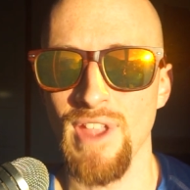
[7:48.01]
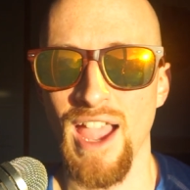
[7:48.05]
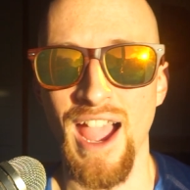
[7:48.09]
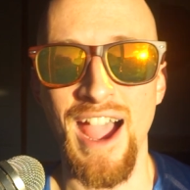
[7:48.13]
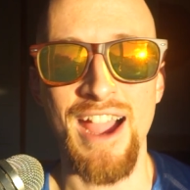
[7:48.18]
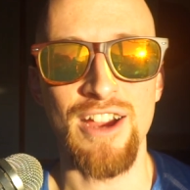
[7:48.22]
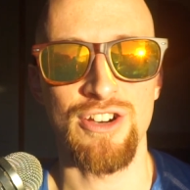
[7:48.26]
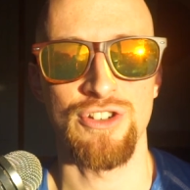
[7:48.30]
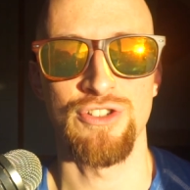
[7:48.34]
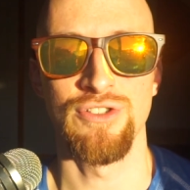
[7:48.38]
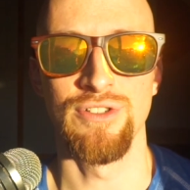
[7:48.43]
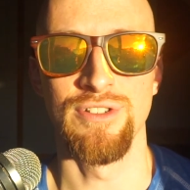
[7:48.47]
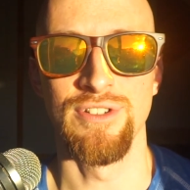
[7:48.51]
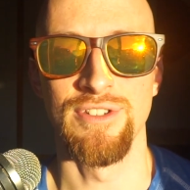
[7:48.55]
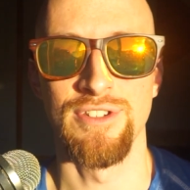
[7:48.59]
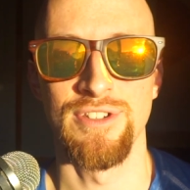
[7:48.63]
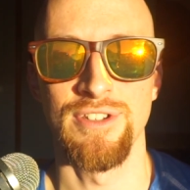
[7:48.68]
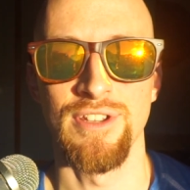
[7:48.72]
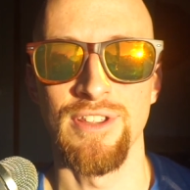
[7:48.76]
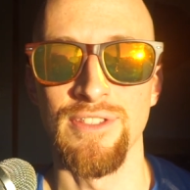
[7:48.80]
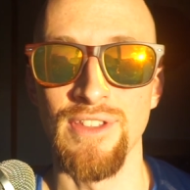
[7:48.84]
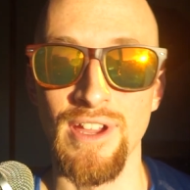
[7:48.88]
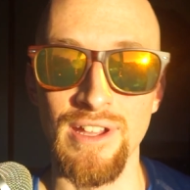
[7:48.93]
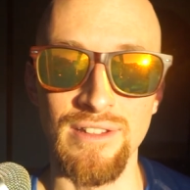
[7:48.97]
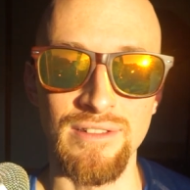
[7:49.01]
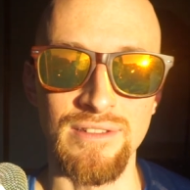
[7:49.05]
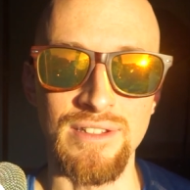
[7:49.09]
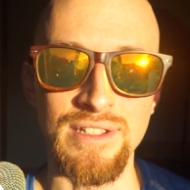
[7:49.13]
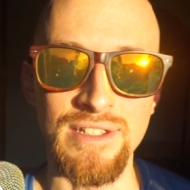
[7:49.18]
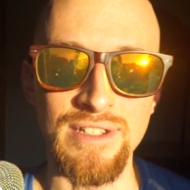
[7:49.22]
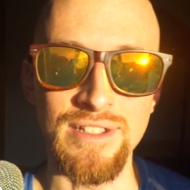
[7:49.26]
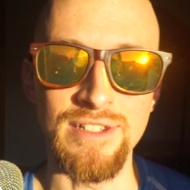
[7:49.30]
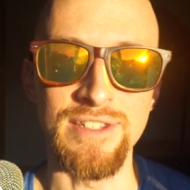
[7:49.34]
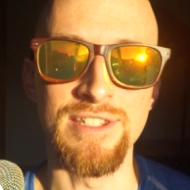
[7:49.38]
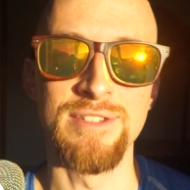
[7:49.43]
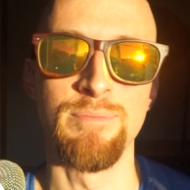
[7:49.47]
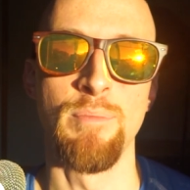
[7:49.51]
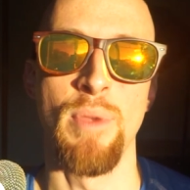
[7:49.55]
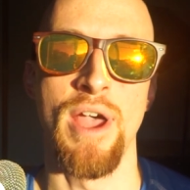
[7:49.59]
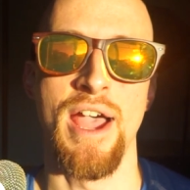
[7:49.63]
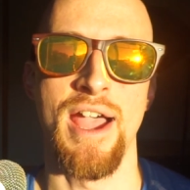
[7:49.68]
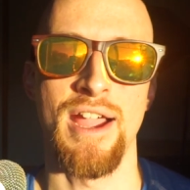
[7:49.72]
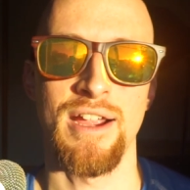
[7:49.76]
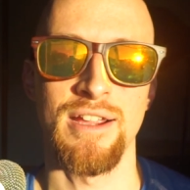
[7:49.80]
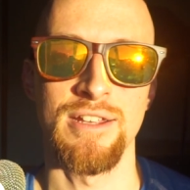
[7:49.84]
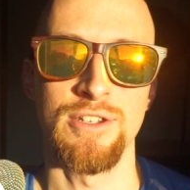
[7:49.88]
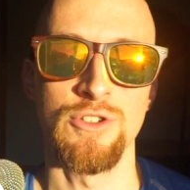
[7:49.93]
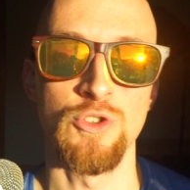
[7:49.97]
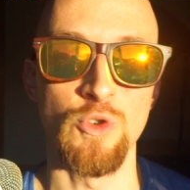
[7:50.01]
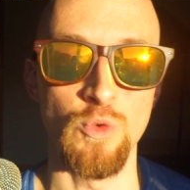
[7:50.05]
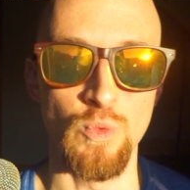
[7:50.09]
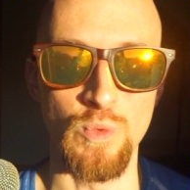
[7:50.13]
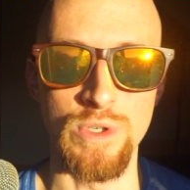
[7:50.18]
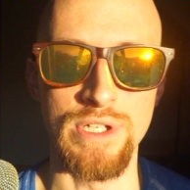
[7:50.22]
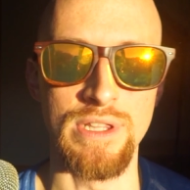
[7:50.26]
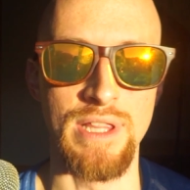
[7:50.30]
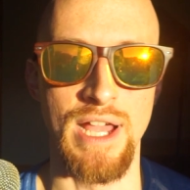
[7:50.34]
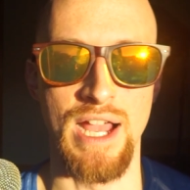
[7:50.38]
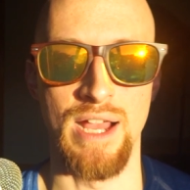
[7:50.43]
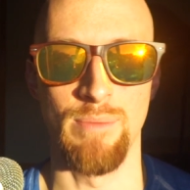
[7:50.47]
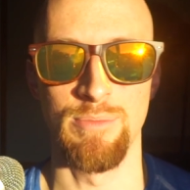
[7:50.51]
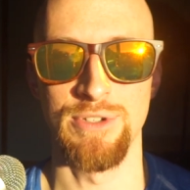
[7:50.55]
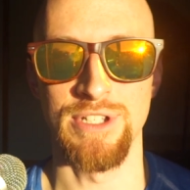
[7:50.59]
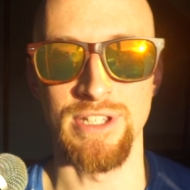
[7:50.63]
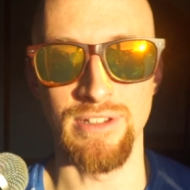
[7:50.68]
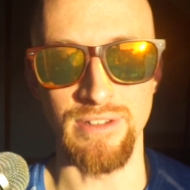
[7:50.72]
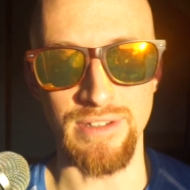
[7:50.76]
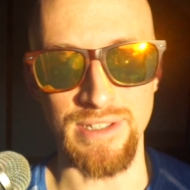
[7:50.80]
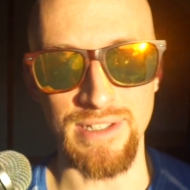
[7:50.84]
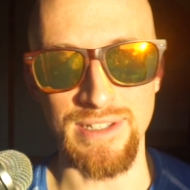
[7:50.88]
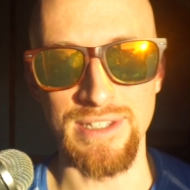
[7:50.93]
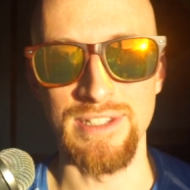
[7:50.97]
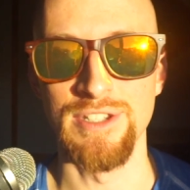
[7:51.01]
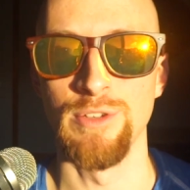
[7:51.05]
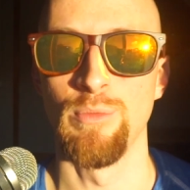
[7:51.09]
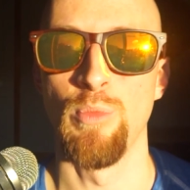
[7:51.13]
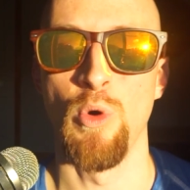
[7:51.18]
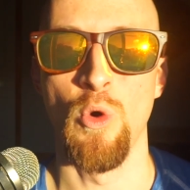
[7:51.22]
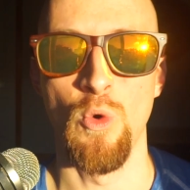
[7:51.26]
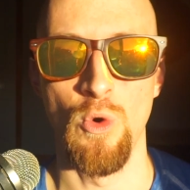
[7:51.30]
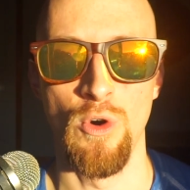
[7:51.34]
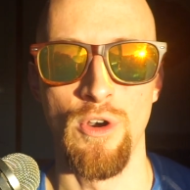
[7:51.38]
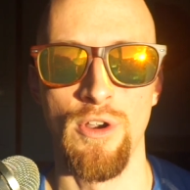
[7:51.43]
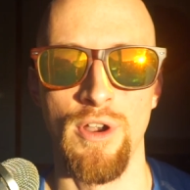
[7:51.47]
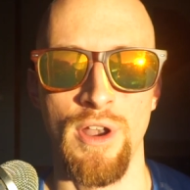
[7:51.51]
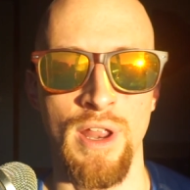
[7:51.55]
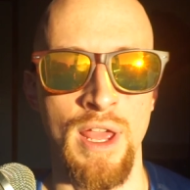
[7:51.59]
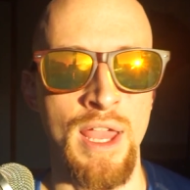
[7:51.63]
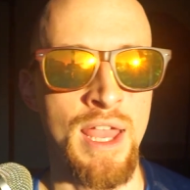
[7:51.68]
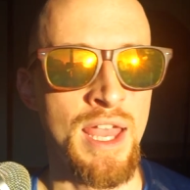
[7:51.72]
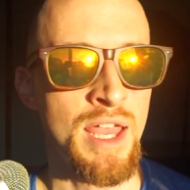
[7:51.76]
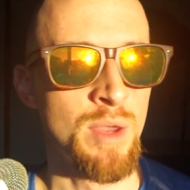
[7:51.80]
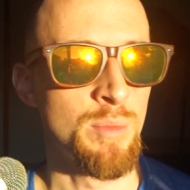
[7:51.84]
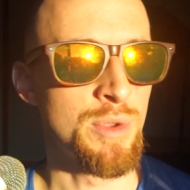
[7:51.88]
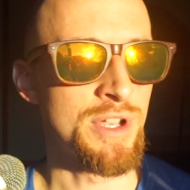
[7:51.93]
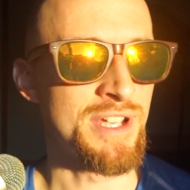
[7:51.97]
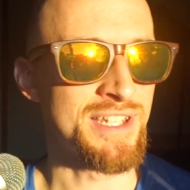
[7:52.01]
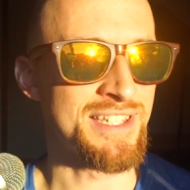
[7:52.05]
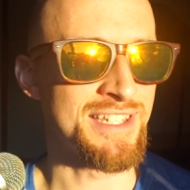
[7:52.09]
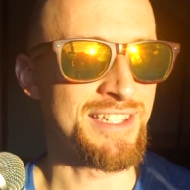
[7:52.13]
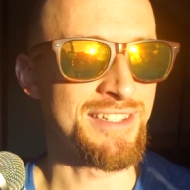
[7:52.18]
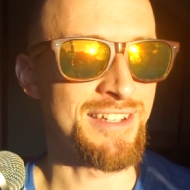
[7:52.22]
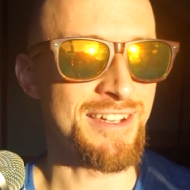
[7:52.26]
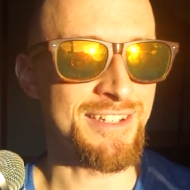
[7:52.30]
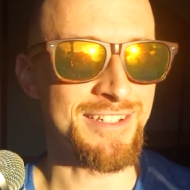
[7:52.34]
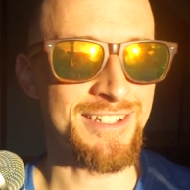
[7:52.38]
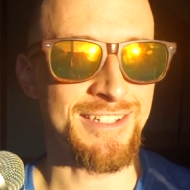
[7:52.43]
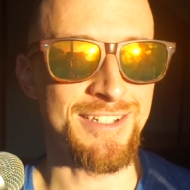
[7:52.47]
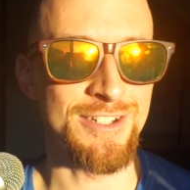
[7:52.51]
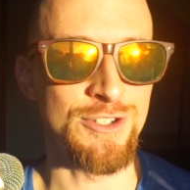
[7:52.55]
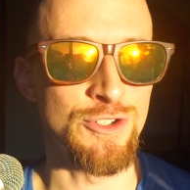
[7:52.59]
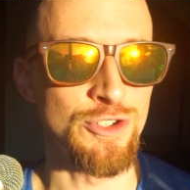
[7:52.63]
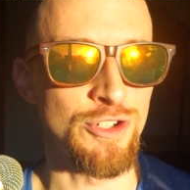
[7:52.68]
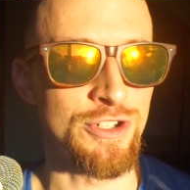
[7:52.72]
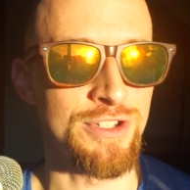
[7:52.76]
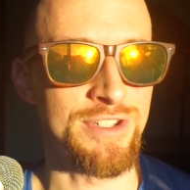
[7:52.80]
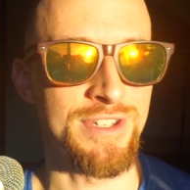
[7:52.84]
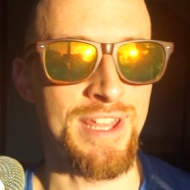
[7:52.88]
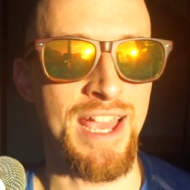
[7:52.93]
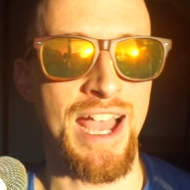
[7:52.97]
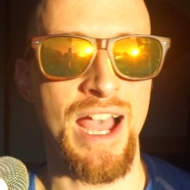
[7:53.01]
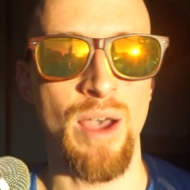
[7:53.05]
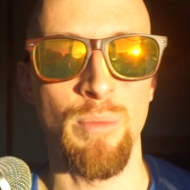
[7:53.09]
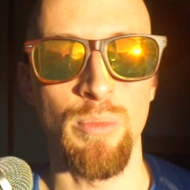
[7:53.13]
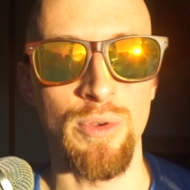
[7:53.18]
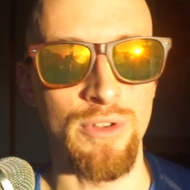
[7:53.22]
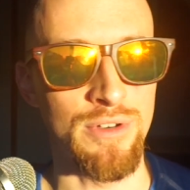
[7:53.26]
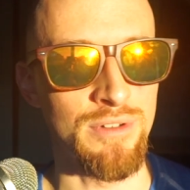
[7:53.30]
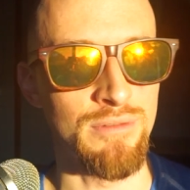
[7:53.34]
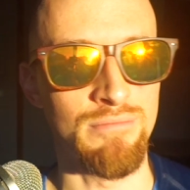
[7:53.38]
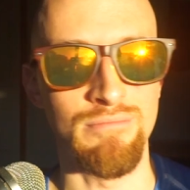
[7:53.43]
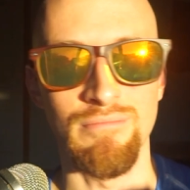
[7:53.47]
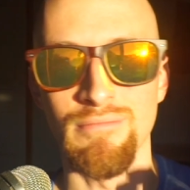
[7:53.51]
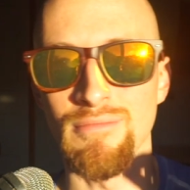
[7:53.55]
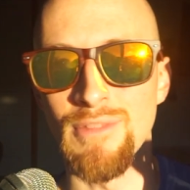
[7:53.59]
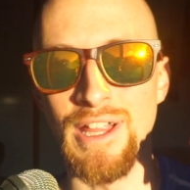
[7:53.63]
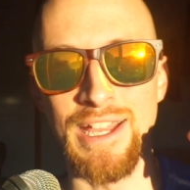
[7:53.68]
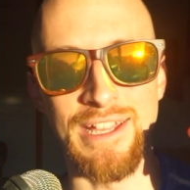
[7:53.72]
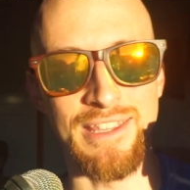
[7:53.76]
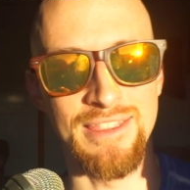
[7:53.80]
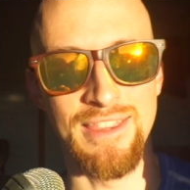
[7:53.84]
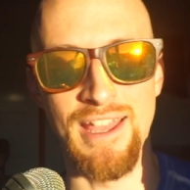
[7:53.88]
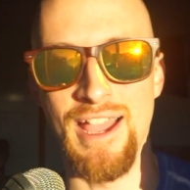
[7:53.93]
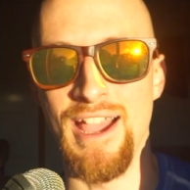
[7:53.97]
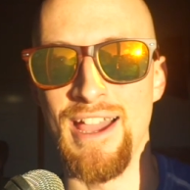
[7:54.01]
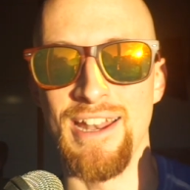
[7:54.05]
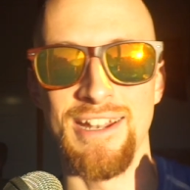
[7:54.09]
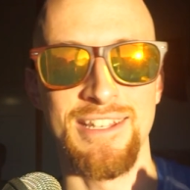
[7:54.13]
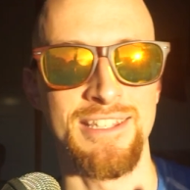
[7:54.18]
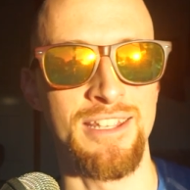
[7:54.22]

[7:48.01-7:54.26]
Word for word: actions that leads back to relapse, that leads to porn because it doesn't just happen like that.